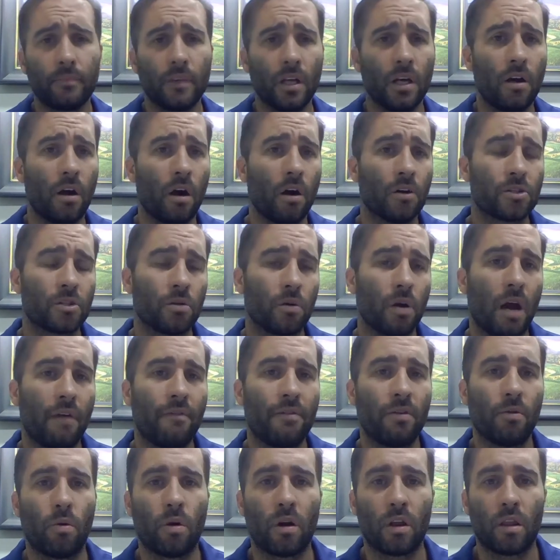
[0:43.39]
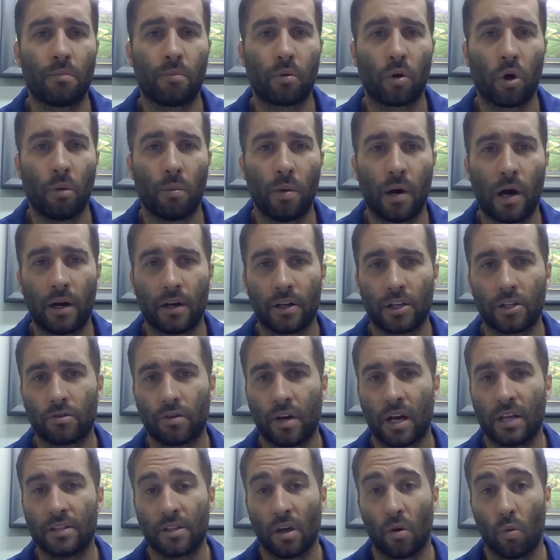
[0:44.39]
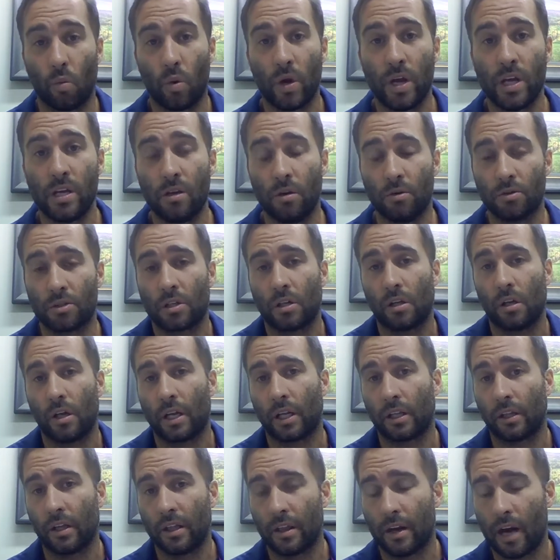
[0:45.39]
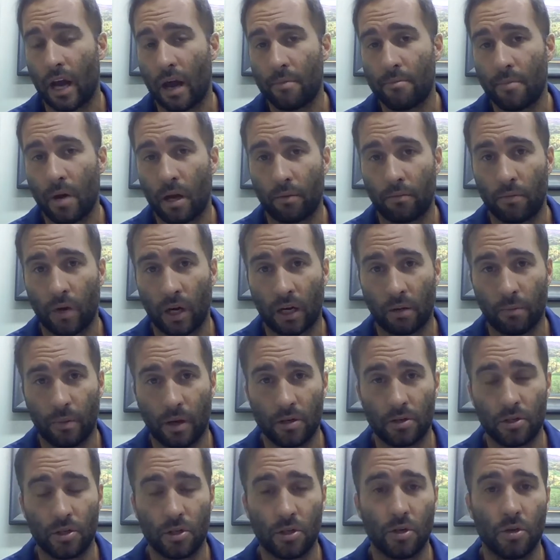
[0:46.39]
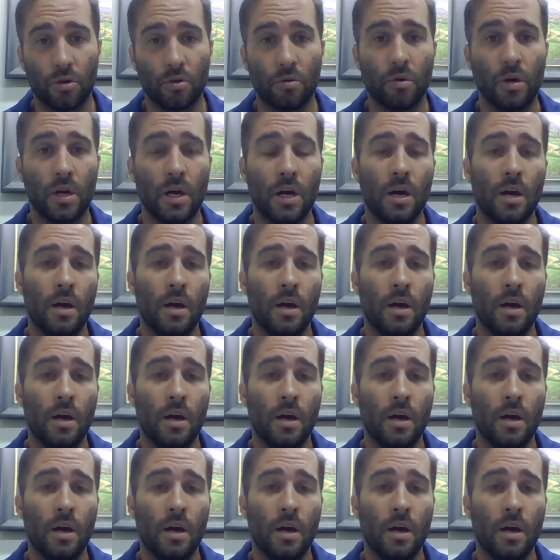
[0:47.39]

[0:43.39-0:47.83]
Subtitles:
And also, every one of the probiotic strains that we use clinically that I might recommend to you,